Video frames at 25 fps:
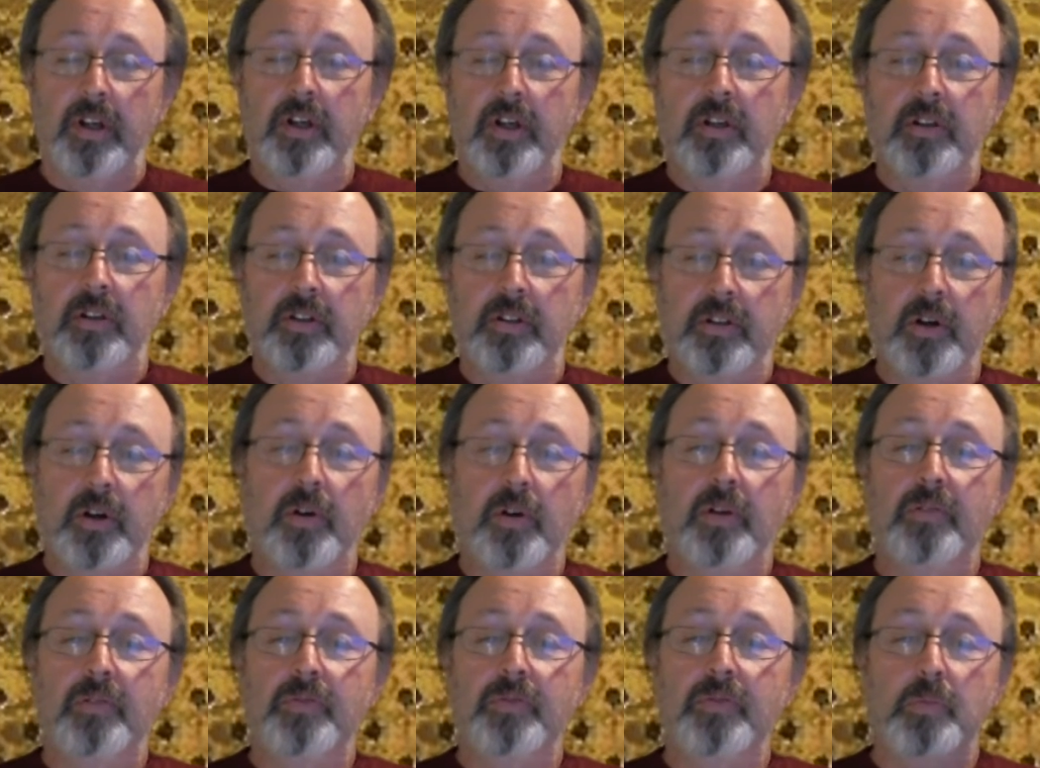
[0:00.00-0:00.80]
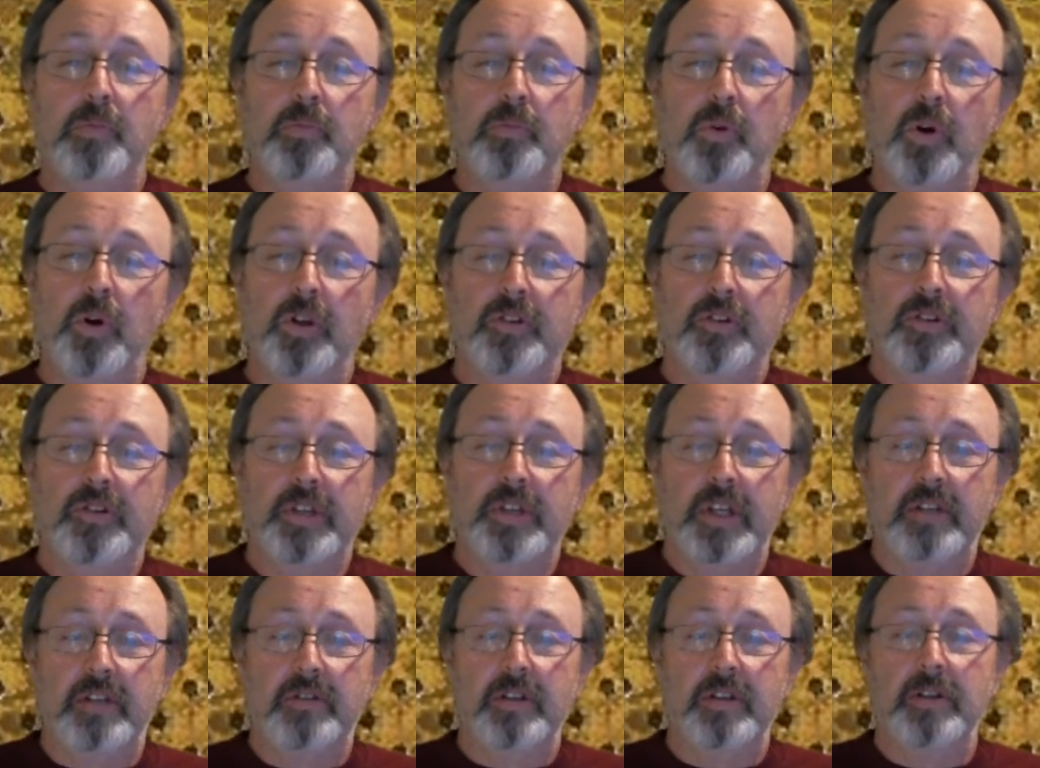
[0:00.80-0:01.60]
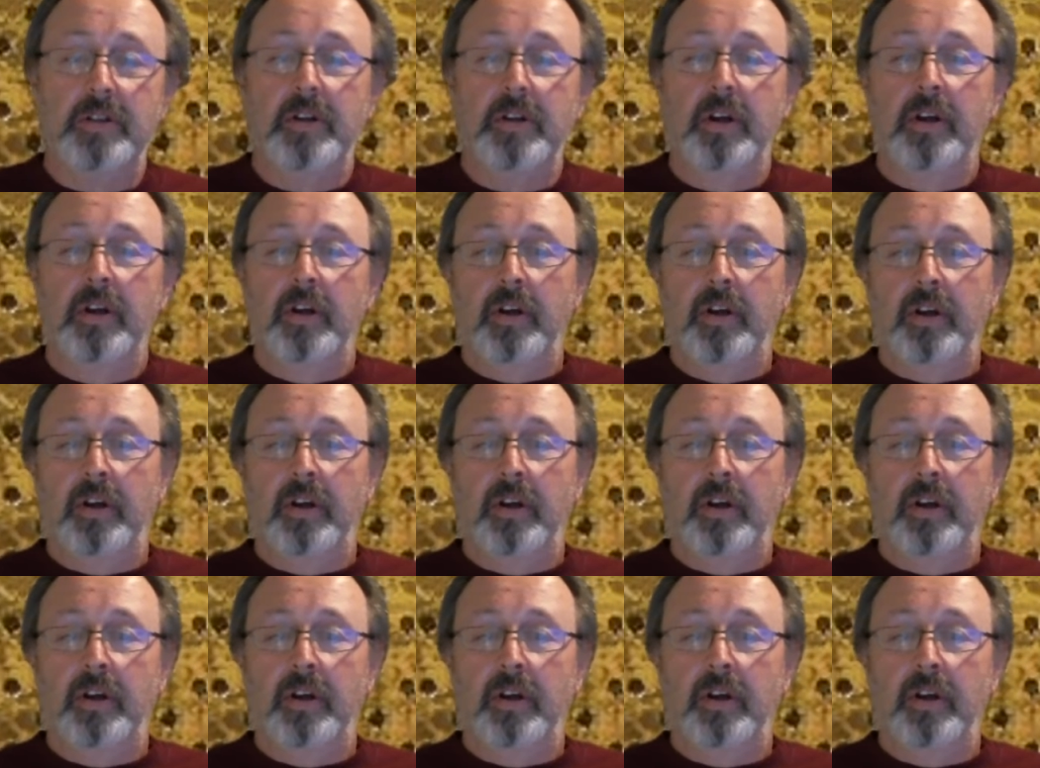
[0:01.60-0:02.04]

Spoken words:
and during football season.